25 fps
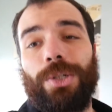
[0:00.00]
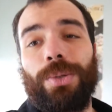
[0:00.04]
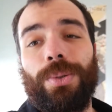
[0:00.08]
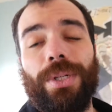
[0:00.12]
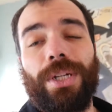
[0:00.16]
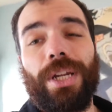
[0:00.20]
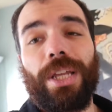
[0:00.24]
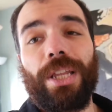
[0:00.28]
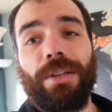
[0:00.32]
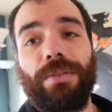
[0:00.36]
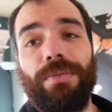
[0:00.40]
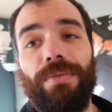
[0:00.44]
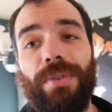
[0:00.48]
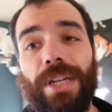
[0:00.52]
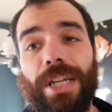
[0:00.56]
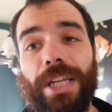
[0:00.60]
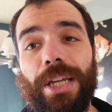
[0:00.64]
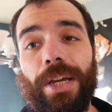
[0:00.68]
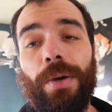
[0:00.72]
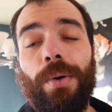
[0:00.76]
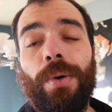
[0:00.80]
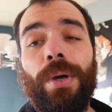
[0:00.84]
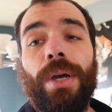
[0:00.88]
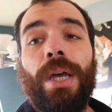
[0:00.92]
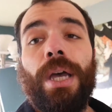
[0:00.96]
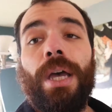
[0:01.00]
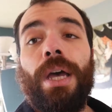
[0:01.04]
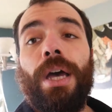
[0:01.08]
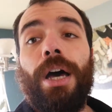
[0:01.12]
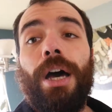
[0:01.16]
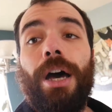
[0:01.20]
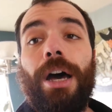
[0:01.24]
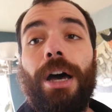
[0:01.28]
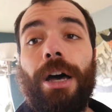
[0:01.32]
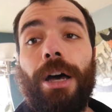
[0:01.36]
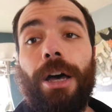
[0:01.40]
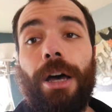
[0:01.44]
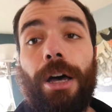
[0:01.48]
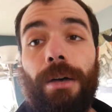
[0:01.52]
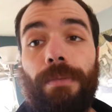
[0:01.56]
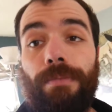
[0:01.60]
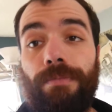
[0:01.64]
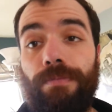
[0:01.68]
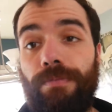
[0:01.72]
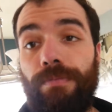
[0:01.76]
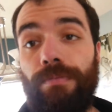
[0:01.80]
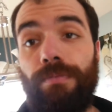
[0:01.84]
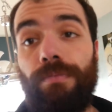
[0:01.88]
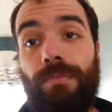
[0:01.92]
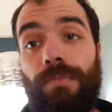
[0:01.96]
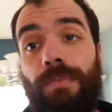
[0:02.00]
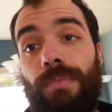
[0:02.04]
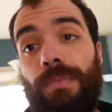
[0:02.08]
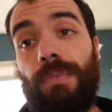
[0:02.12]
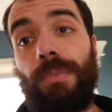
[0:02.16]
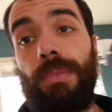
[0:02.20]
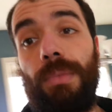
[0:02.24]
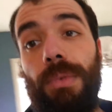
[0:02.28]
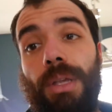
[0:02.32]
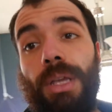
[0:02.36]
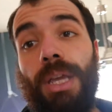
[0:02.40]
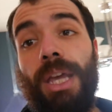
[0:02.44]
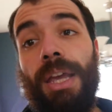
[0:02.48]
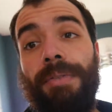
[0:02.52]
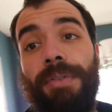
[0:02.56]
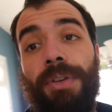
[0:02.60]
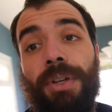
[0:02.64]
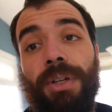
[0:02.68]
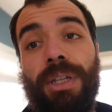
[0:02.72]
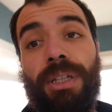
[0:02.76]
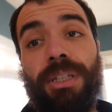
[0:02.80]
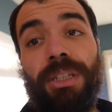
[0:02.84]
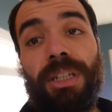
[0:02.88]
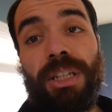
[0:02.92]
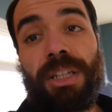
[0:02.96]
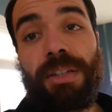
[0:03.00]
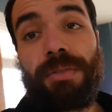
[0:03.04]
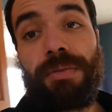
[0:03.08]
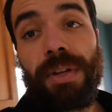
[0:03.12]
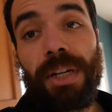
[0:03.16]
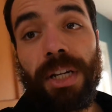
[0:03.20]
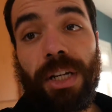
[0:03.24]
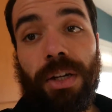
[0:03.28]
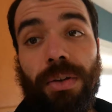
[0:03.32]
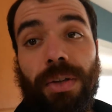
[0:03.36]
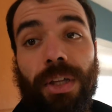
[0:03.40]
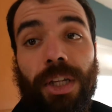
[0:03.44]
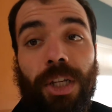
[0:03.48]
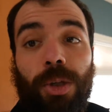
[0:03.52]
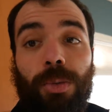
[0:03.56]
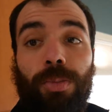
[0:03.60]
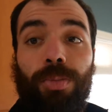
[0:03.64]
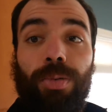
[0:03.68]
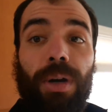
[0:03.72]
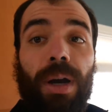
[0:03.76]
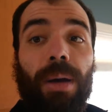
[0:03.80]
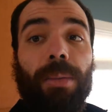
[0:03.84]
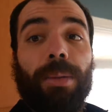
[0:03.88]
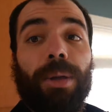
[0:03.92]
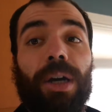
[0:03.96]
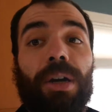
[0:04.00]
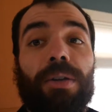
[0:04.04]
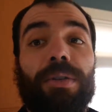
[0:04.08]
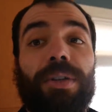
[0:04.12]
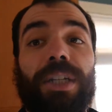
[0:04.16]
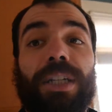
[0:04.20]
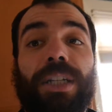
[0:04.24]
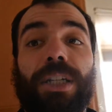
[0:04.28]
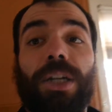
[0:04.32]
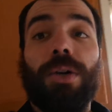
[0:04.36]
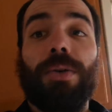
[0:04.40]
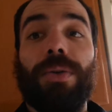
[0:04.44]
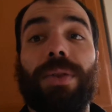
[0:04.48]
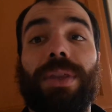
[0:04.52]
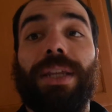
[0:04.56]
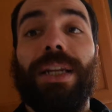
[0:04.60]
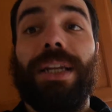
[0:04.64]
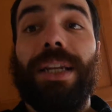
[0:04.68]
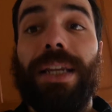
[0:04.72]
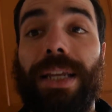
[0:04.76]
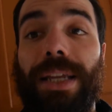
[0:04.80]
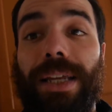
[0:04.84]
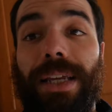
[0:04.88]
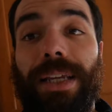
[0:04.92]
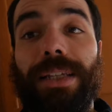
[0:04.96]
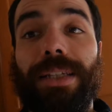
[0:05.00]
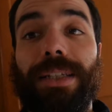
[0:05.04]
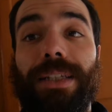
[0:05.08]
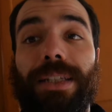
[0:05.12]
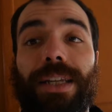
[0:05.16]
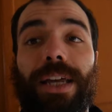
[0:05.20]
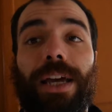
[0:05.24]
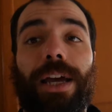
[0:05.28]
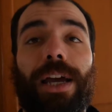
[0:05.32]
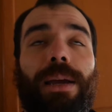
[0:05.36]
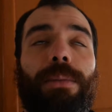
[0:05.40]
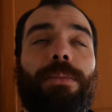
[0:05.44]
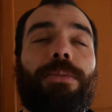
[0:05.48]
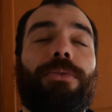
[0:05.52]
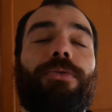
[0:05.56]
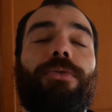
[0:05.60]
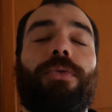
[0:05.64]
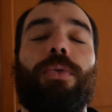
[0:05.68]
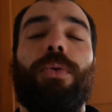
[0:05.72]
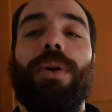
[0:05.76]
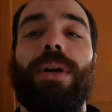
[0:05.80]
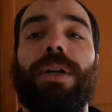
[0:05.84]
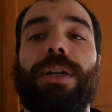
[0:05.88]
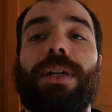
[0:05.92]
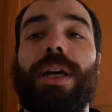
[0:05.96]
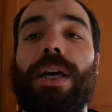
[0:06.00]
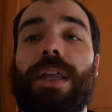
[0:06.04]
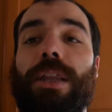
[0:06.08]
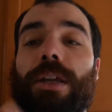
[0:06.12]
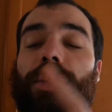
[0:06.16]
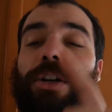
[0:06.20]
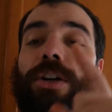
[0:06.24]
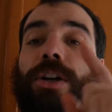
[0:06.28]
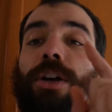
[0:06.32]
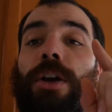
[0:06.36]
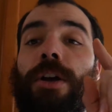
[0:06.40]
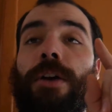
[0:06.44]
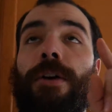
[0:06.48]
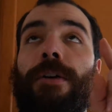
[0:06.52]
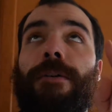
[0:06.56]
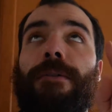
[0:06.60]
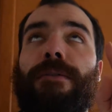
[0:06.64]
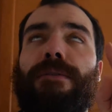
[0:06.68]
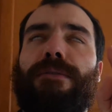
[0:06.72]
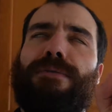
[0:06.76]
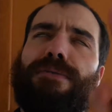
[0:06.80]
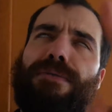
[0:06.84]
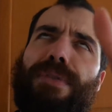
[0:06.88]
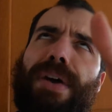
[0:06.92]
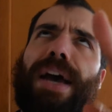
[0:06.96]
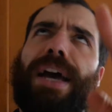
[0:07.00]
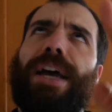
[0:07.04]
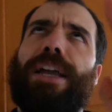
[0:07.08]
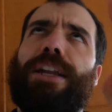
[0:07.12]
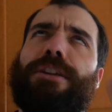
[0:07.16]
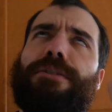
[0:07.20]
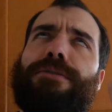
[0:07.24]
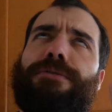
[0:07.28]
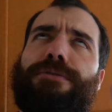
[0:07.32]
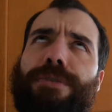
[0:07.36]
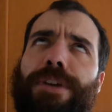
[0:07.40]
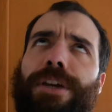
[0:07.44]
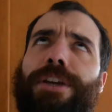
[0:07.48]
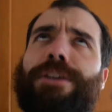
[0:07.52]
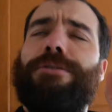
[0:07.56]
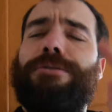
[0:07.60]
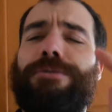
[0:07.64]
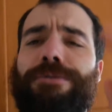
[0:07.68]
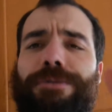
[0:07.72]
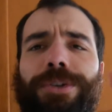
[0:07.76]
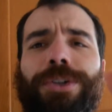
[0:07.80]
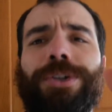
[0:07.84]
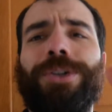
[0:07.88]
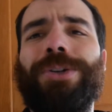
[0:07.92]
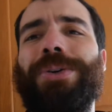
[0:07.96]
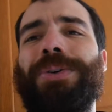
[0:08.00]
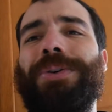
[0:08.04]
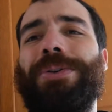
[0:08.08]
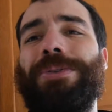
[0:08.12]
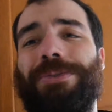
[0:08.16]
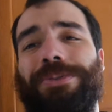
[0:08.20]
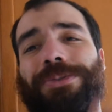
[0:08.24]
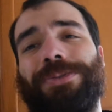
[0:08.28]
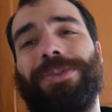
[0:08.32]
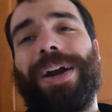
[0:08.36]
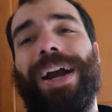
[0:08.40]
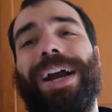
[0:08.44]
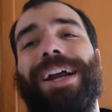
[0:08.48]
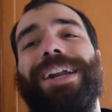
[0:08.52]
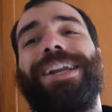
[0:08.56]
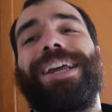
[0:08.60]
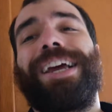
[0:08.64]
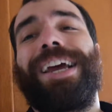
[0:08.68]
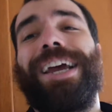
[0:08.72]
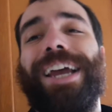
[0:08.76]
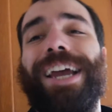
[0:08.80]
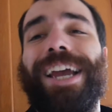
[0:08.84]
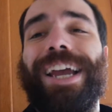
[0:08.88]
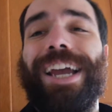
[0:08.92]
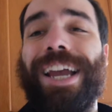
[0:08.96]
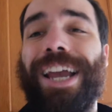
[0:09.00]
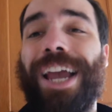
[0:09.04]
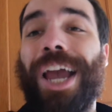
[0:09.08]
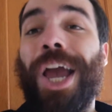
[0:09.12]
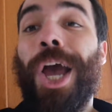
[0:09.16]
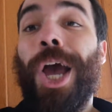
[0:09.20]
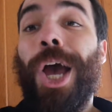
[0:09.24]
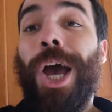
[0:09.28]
to another video. If you clicked on this video, then you probably already know that it is time for another Fat Fit Food Friday.